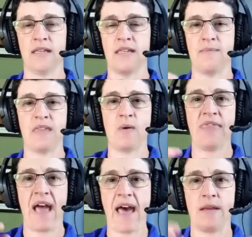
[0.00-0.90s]
Same thing
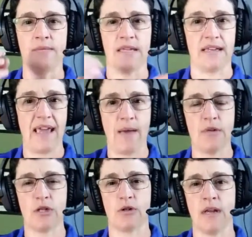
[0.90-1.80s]
with atoms in
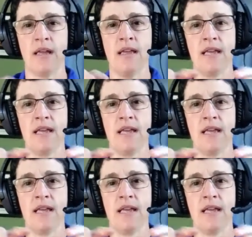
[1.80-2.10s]
chemistry.